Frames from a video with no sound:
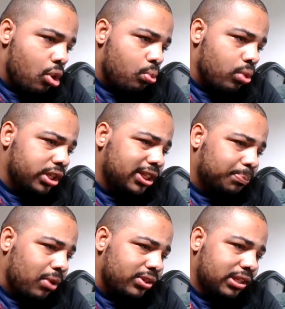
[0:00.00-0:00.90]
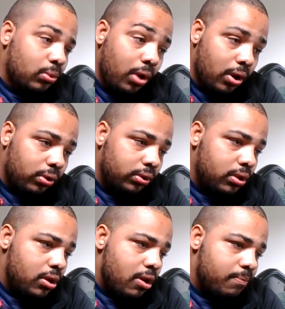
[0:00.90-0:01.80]
Works surprisingly well.
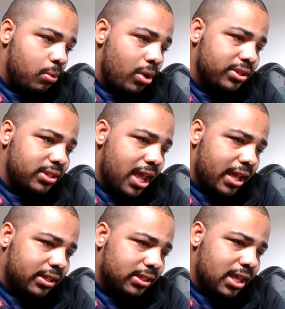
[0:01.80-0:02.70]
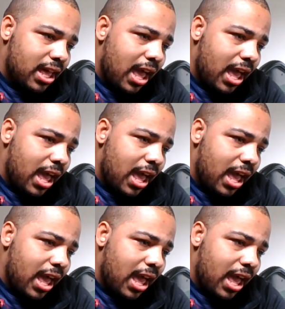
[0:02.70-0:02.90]
But what's next?